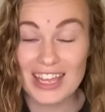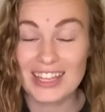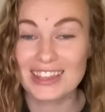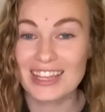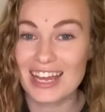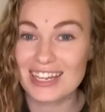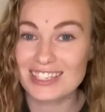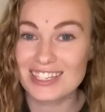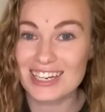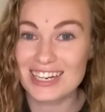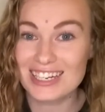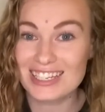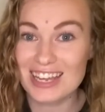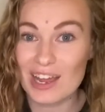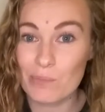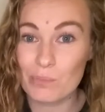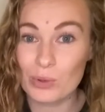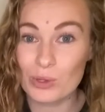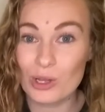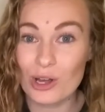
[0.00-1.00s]
That's an
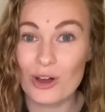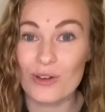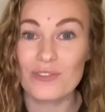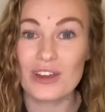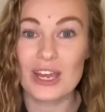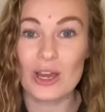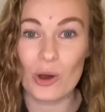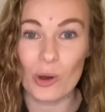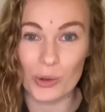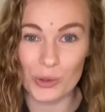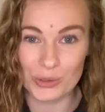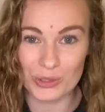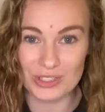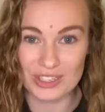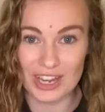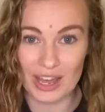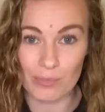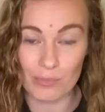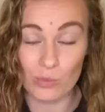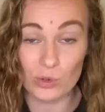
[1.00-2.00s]
example of a whole
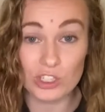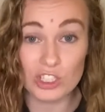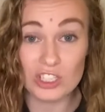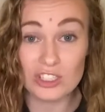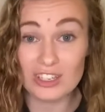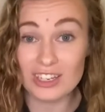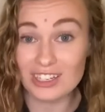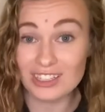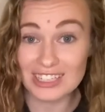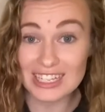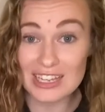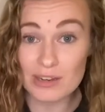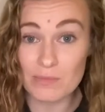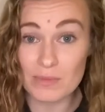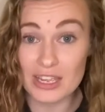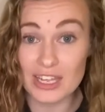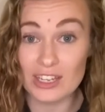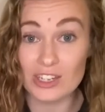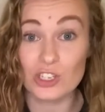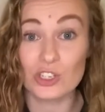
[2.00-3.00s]
step, which is going to lead
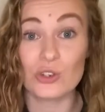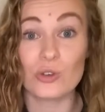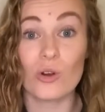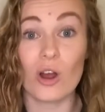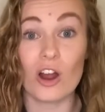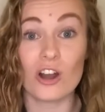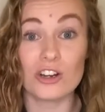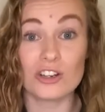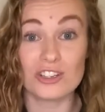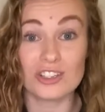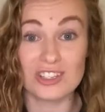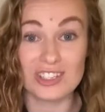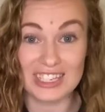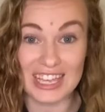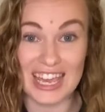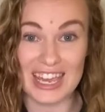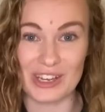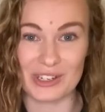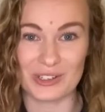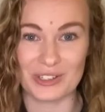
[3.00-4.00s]
me to our
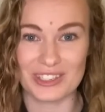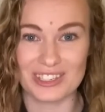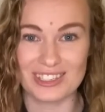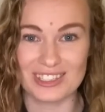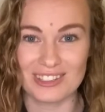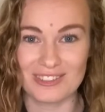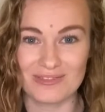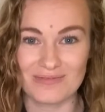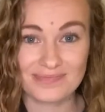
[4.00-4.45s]
scales.